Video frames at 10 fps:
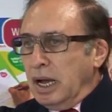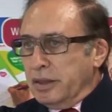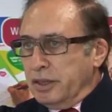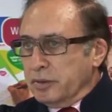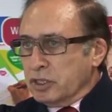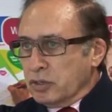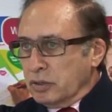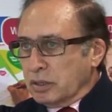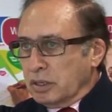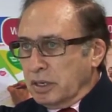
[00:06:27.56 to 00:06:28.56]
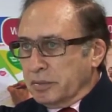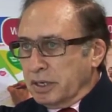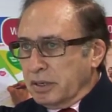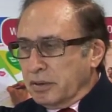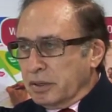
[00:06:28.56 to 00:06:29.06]
I think we should. I
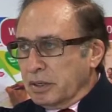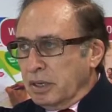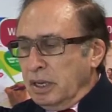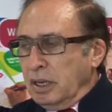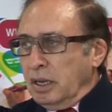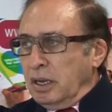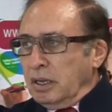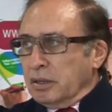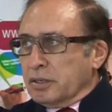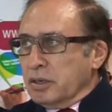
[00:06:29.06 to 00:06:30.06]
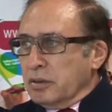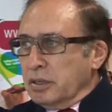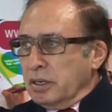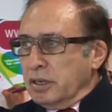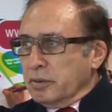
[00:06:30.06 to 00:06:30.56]
mean, so
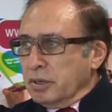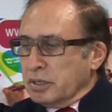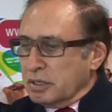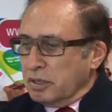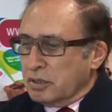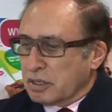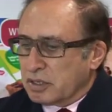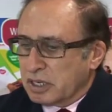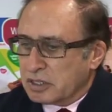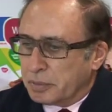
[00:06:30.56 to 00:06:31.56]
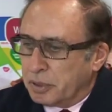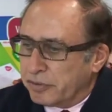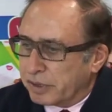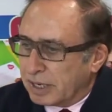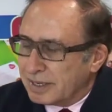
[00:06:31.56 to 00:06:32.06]
in other words, there's no such thing as a
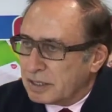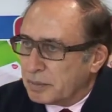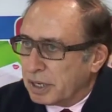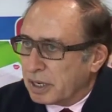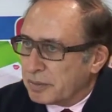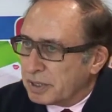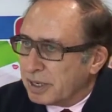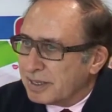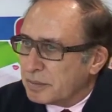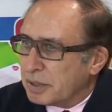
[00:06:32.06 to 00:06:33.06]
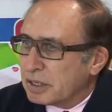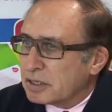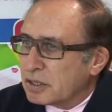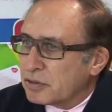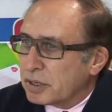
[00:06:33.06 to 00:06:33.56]
perfect lesson plan. I mean, the lesson plan is
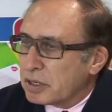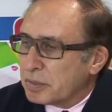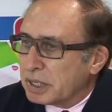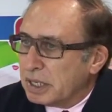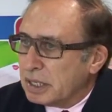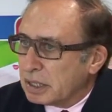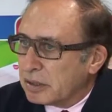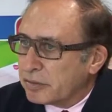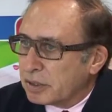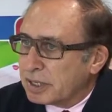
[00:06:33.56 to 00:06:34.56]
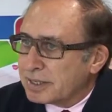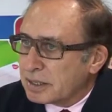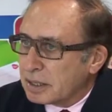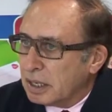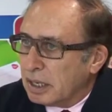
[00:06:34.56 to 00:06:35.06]
just really the beginning of the
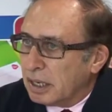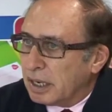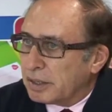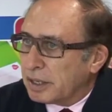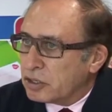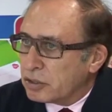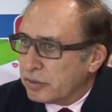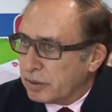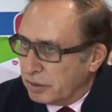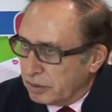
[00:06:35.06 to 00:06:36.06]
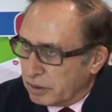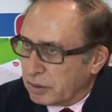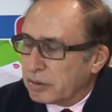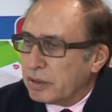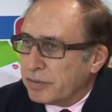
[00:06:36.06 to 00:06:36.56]
lesson, and they should,
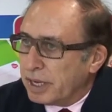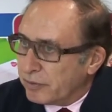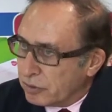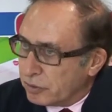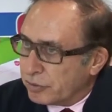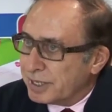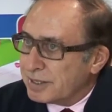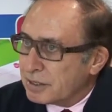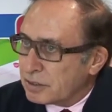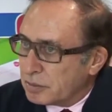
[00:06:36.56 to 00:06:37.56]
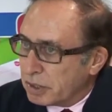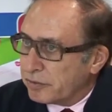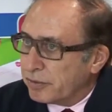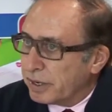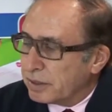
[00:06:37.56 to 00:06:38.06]
if they have good reasons to
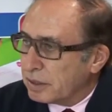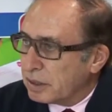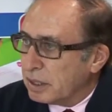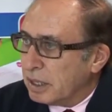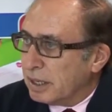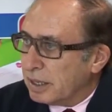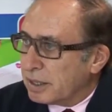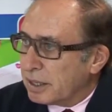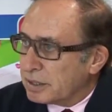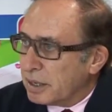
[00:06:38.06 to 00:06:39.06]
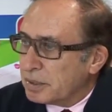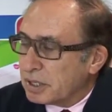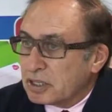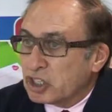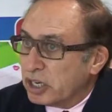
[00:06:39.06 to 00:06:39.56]
modify it and adapt it
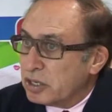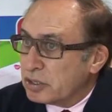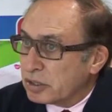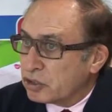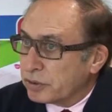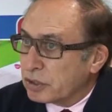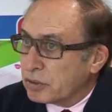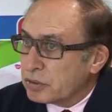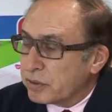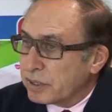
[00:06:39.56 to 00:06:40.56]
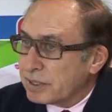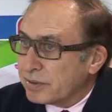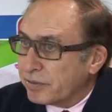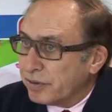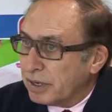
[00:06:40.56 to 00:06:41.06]
and change it during the course of the lesson,
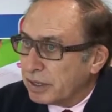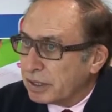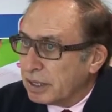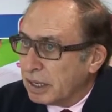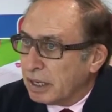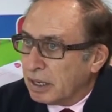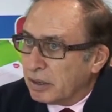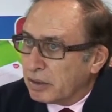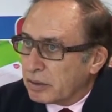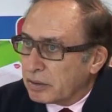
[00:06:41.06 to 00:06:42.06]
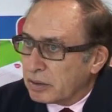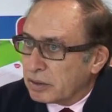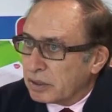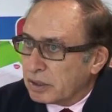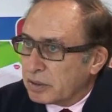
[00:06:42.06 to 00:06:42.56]
fine.
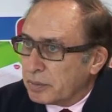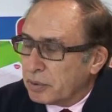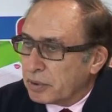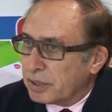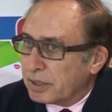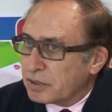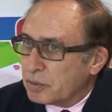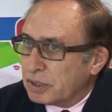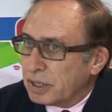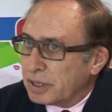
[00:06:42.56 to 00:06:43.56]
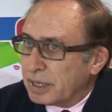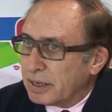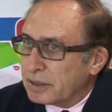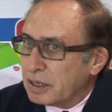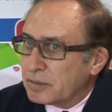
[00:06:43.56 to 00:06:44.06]
The important thing is, what are the
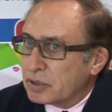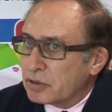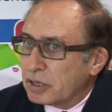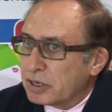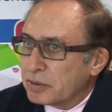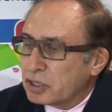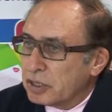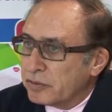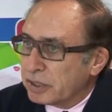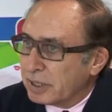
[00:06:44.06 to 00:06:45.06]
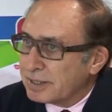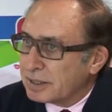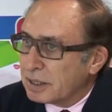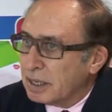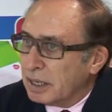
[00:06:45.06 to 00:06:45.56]
outcomes you're trying to achieve in the
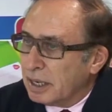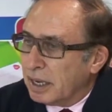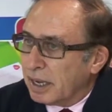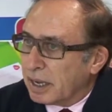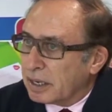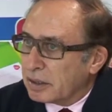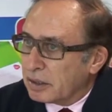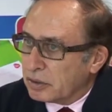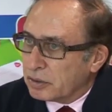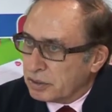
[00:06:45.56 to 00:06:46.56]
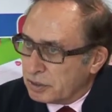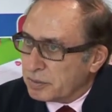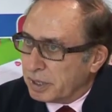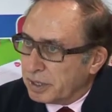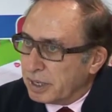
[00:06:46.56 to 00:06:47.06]
lesson, and did some
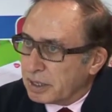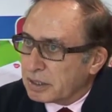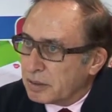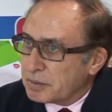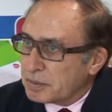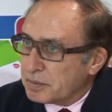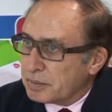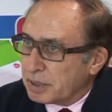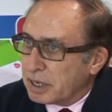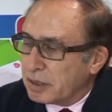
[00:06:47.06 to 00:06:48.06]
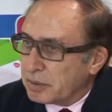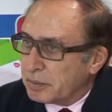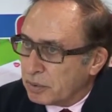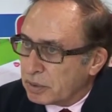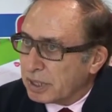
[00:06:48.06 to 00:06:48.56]
other outcomes become
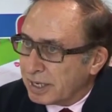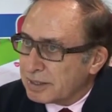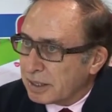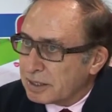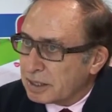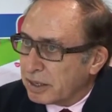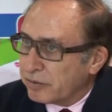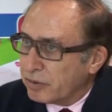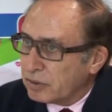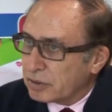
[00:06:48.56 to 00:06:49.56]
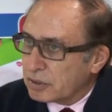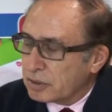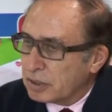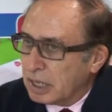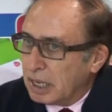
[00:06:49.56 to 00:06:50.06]
important as the lesson unfolded?
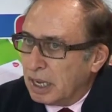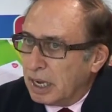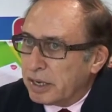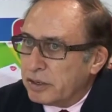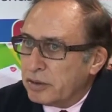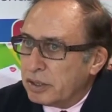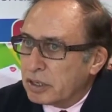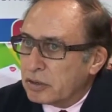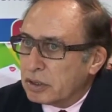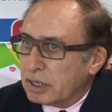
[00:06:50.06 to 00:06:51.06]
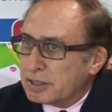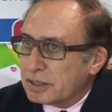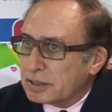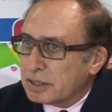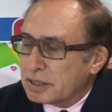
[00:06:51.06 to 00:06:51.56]
So I don't think a good lesson
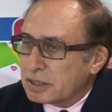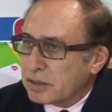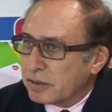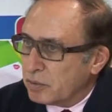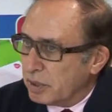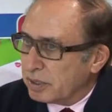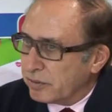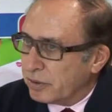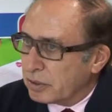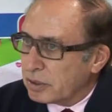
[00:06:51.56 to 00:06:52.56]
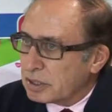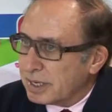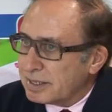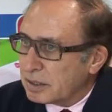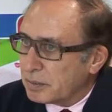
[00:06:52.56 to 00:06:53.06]
is necessarily one that followed its
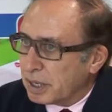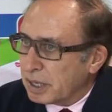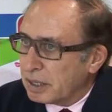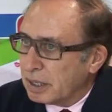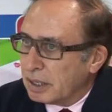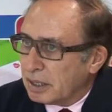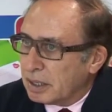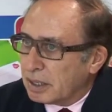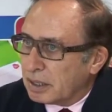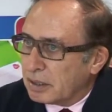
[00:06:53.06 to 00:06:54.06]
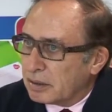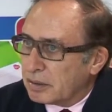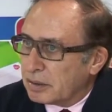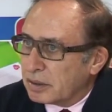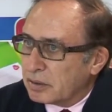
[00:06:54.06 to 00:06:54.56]
lesson plan.
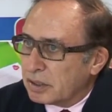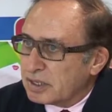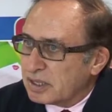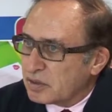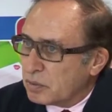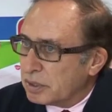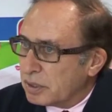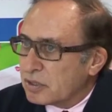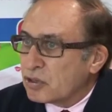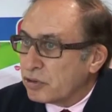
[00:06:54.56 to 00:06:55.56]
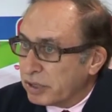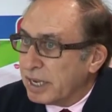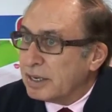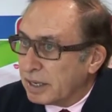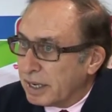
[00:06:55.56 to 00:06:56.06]
A good lesson is one that is
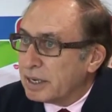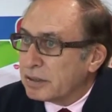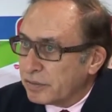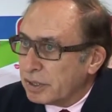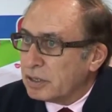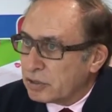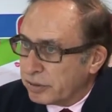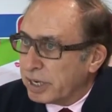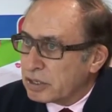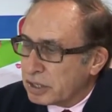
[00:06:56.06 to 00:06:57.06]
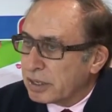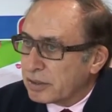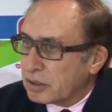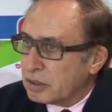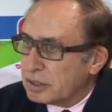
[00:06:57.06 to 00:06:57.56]
created out of the interaction, out of the
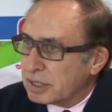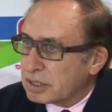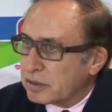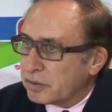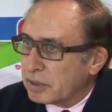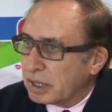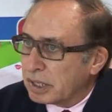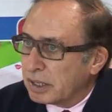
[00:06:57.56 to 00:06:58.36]
context, if you like.